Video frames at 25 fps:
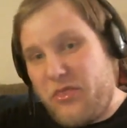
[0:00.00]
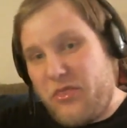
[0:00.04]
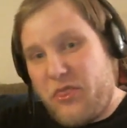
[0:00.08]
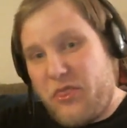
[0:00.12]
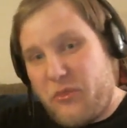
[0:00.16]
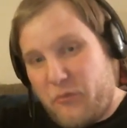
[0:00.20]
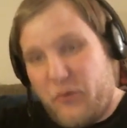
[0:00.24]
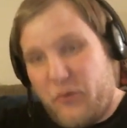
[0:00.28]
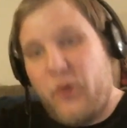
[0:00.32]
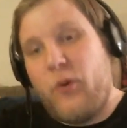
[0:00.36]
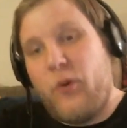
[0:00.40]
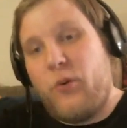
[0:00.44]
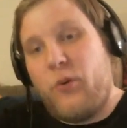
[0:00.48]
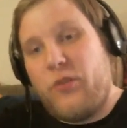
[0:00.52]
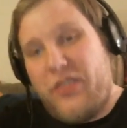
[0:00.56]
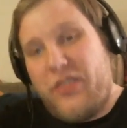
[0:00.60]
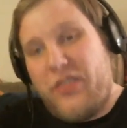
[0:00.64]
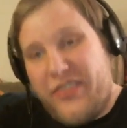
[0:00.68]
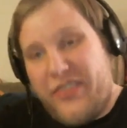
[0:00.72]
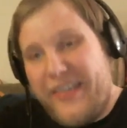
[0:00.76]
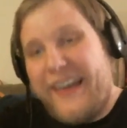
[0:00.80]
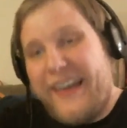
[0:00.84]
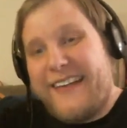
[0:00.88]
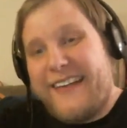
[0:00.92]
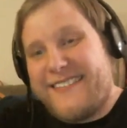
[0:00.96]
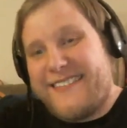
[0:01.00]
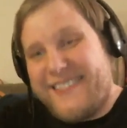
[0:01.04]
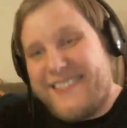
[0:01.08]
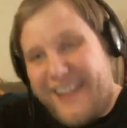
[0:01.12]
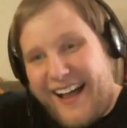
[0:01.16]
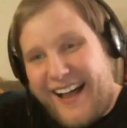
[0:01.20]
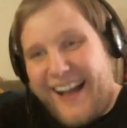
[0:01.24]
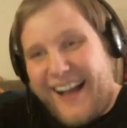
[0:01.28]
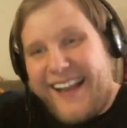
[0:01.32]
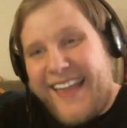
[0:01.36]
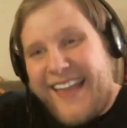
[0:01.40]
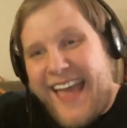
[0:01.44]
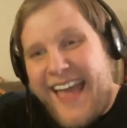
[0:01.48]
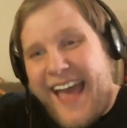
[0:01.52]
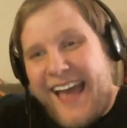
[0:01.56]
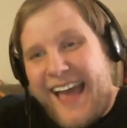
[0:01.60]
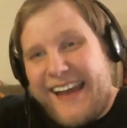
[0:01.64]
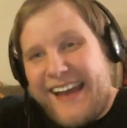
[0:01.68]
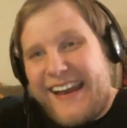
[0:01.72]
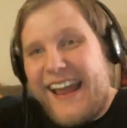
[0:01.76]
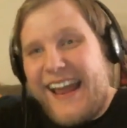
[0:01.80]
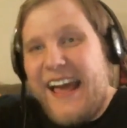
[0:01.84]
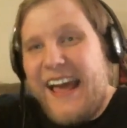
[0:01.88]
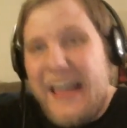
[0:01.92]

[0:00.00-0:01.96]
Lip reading: through this again